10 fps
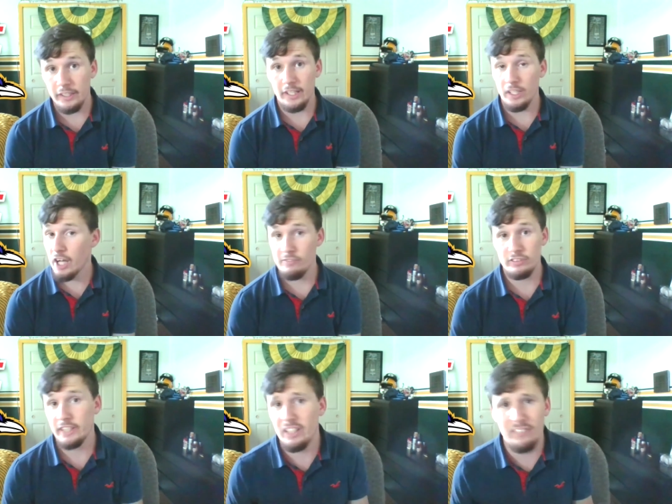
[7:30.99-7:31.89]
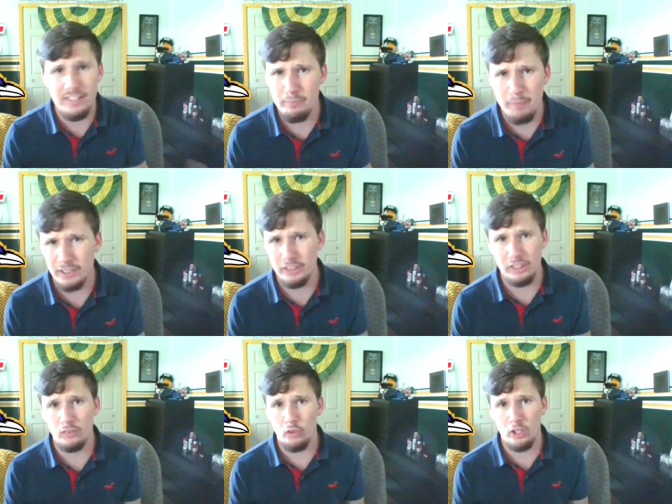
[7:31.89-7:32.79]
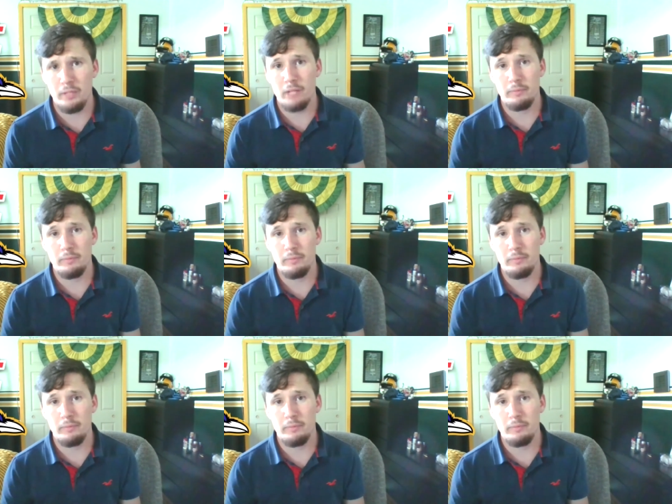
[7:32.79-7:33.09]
And obviously, I don't have to mention the quarterback